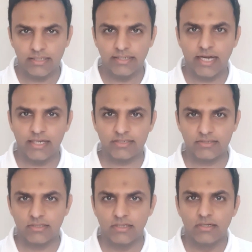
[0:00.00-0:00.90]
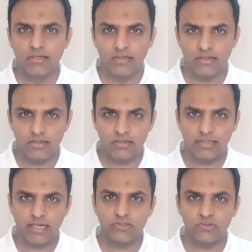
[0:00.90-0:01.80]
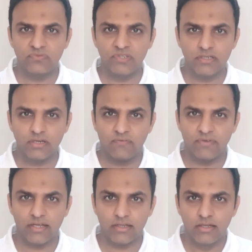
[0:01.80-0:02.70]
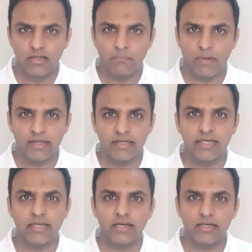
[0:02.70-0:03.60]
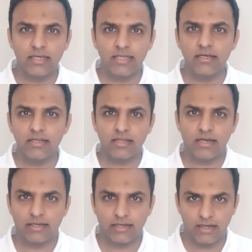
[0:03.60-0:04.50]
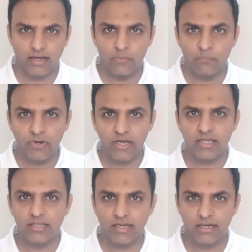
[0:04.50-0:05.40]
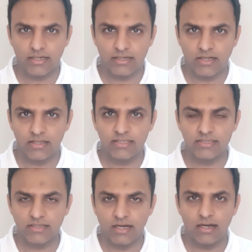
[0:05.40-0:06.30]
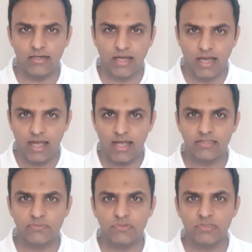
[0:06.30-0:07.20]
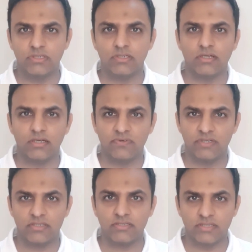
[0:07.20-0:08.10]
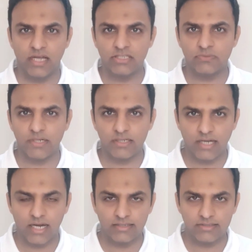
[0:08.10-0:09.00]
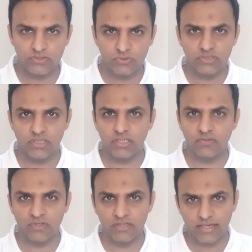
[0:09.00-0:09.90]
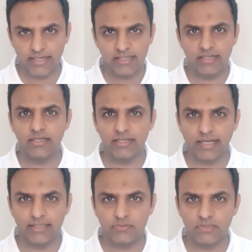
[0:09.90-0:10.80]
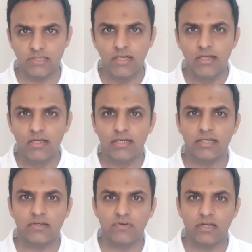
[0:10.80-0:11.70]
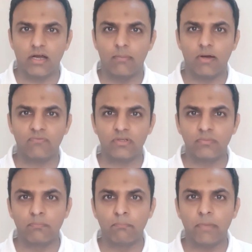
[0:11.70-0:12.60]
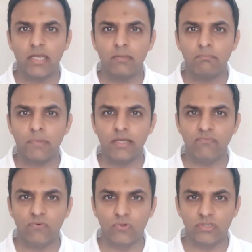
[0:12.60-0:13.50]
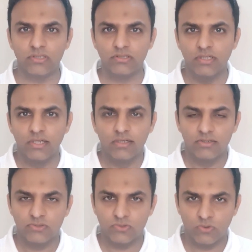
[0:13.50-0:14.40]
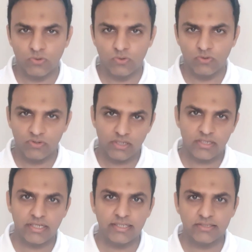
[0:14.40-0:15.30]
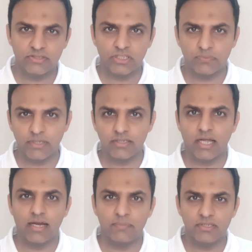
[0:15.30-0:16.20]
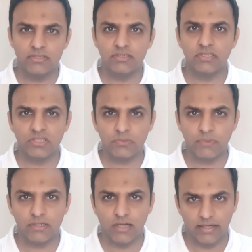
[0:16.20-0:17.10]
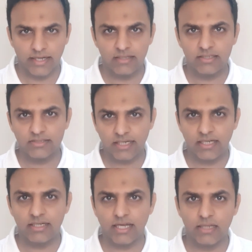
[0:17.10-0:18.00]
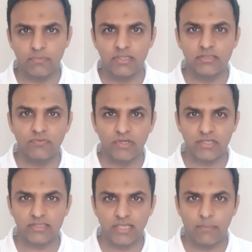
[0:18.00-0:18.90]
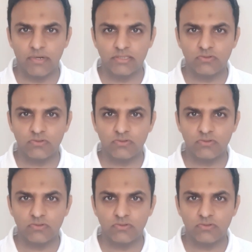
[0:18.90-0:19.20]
It gets your vision away by creating a tear in the retina or break in the retina. This is called as posterior vitreous detachment, that is associated with the retinal detachment. It will come up with many floaters, so it needs treatment, the emergency treatment. Again, the second type is the vitreous hemorrhage.